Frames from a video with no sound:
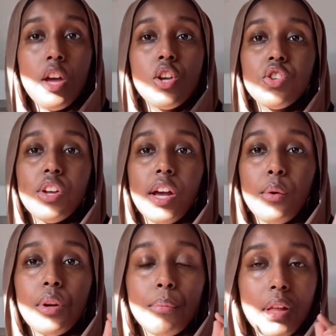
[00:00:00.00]
So I
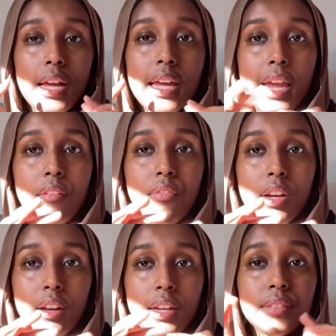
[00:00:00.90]
would apply it every
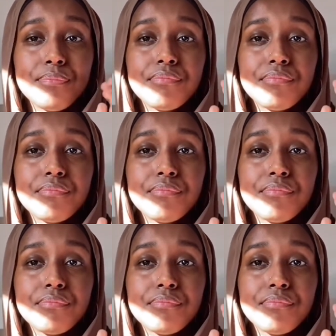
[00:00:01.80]
night.